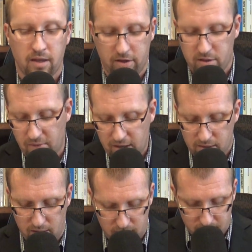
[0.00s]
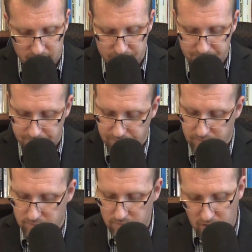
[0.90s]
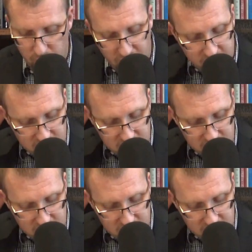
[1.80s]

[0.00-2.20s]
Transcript: Now, you might think we have